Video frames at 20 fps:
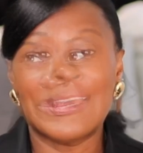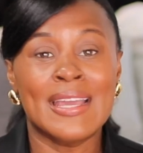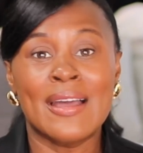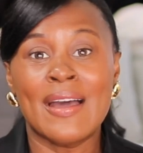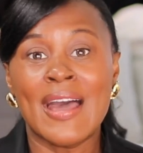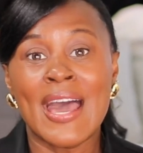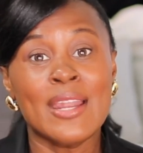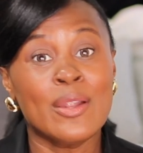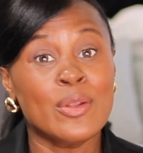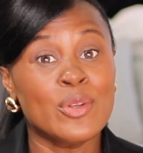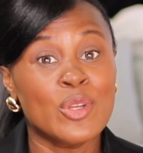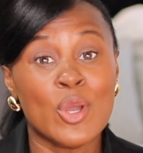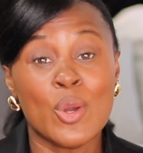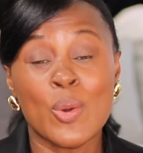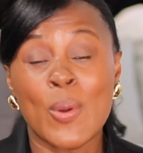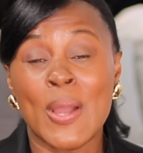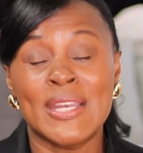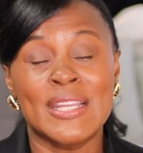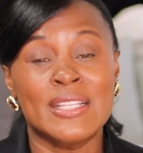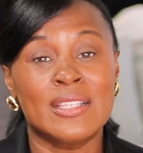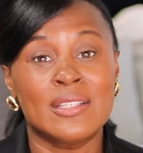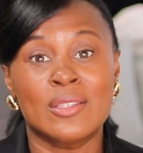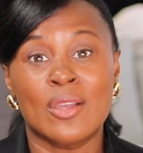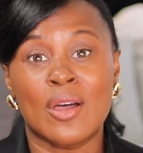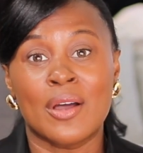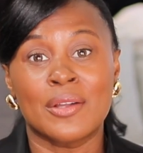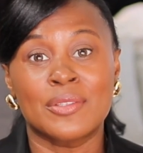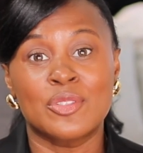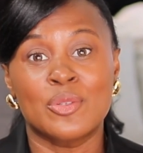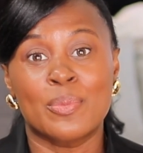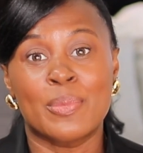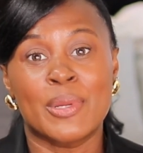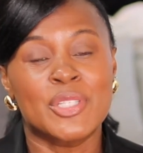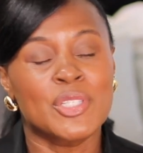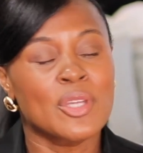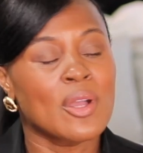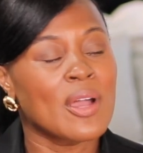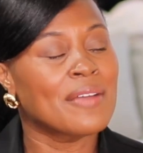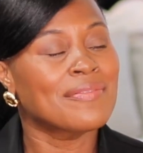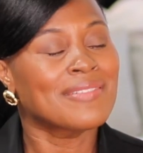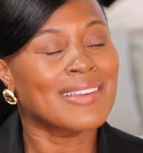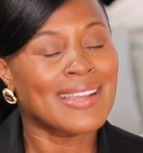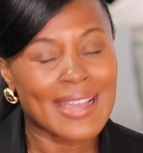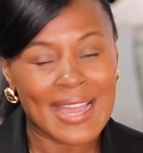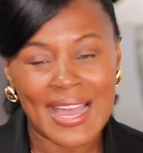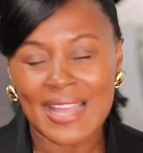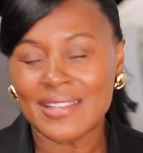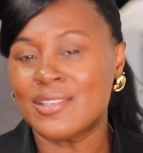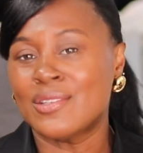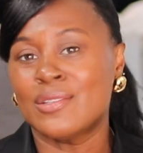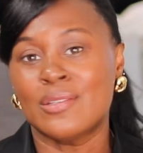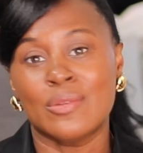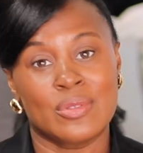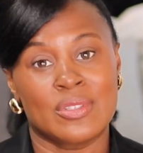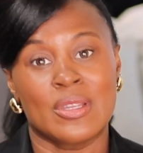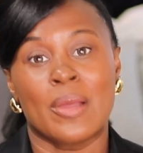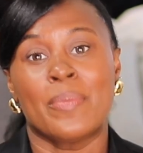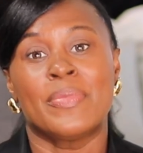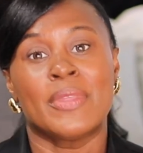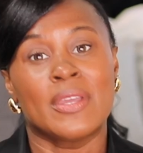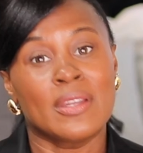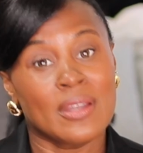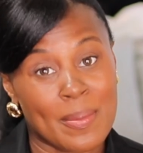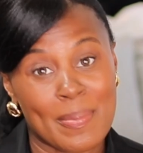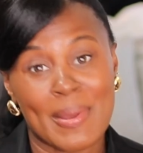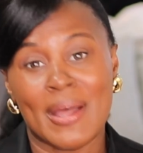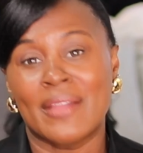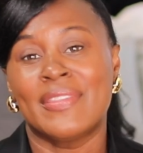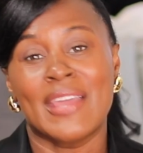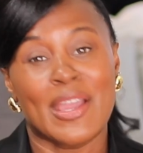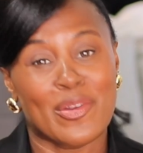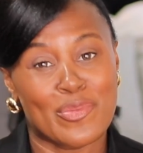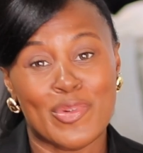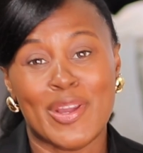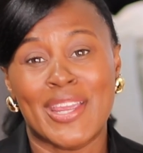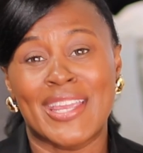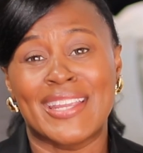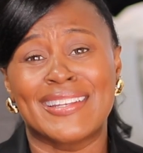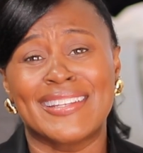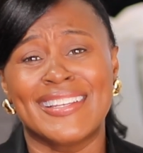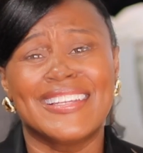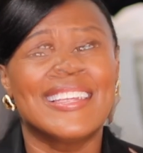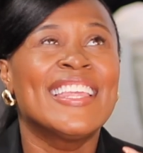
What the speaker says: Now, I don't know who I need to talk to, but y'all have got to do something about that rain.